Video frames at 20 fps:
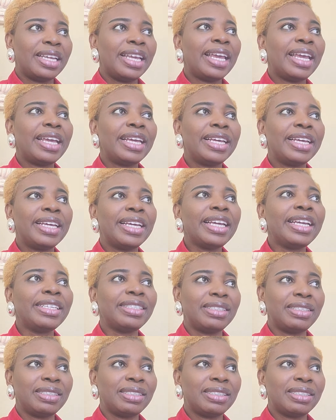
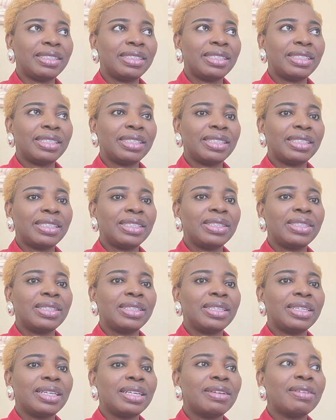against,
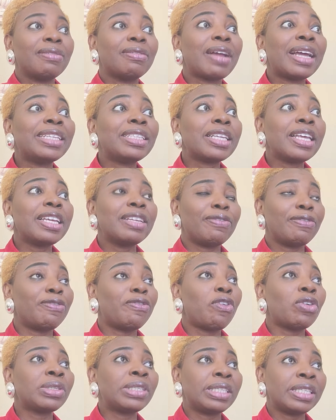write a
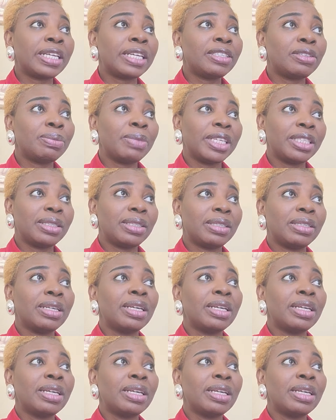false statement